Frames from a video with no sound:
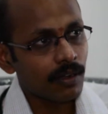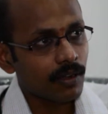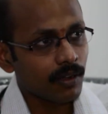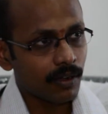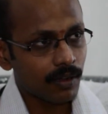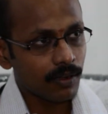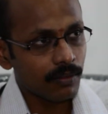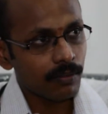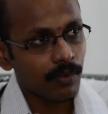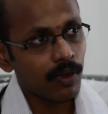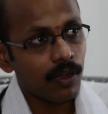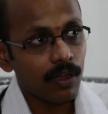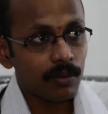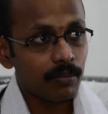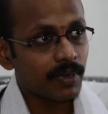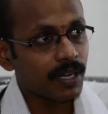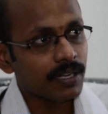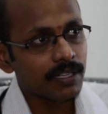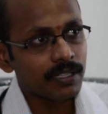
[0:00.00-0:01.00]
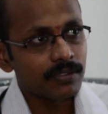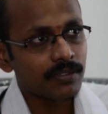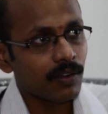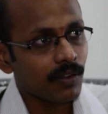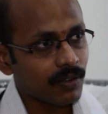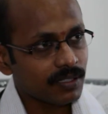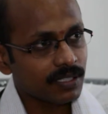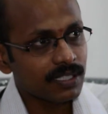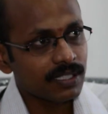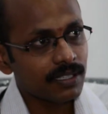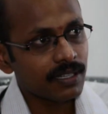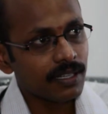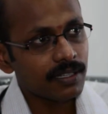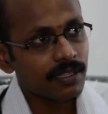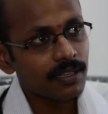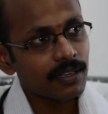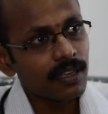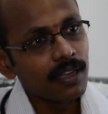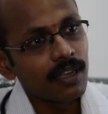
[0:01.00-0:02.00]
all blood is
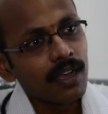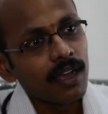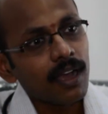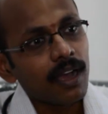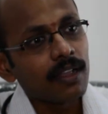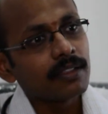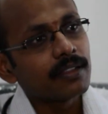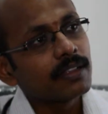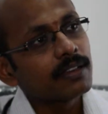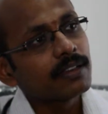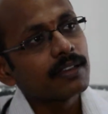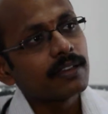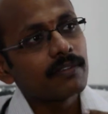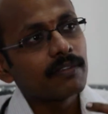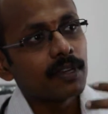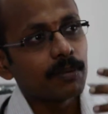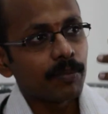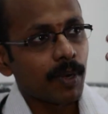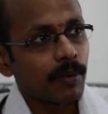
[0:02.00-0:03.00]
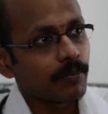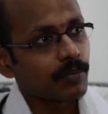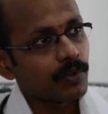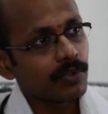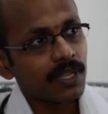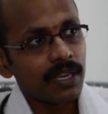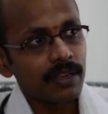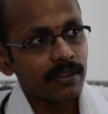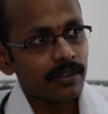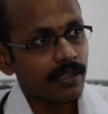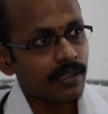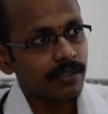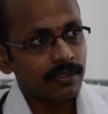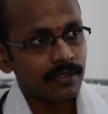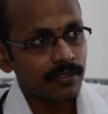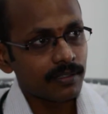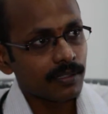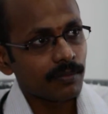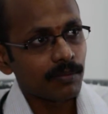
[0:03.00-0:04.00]
oxygenated, and then it will pump to the entire
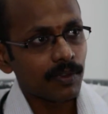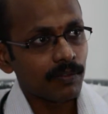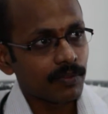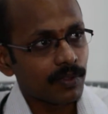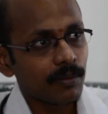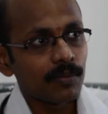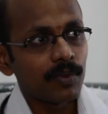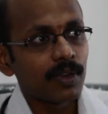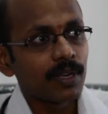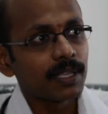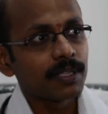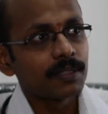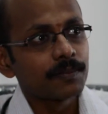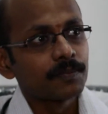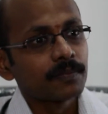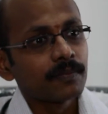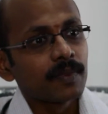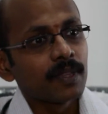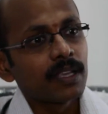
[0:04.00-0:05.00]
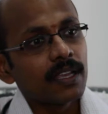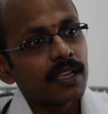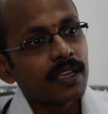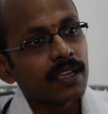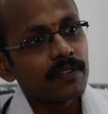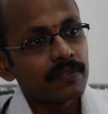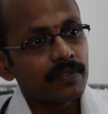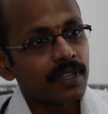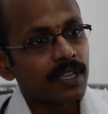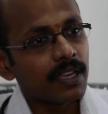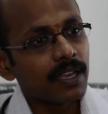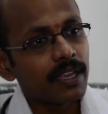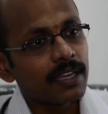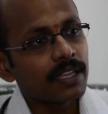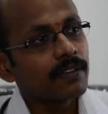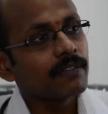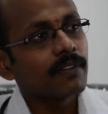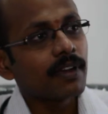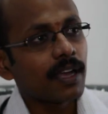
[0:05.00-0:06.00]
system of the body. If
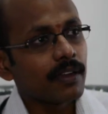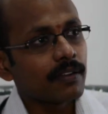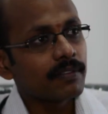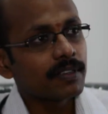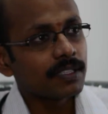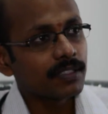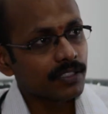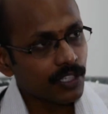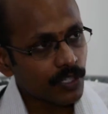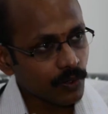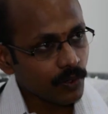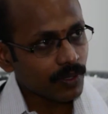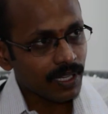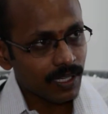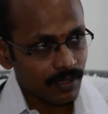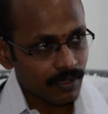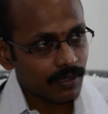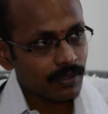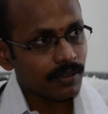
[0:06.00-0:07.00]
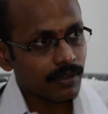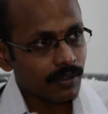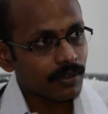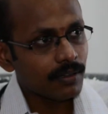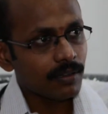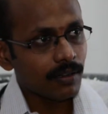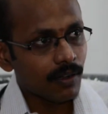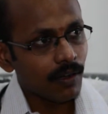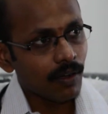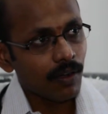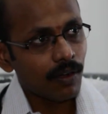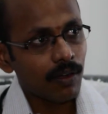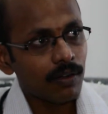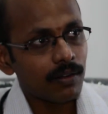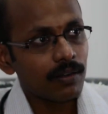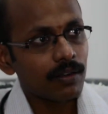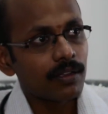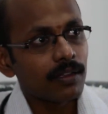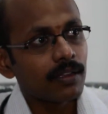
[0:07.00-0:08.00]
any valve is stenotic
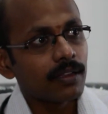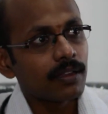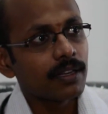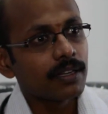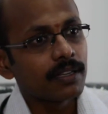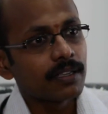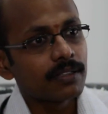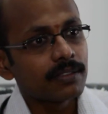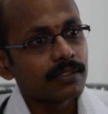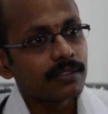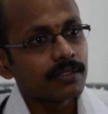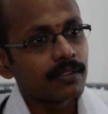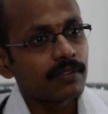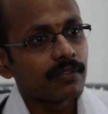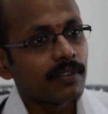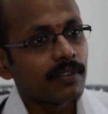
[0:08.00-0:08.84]
or it is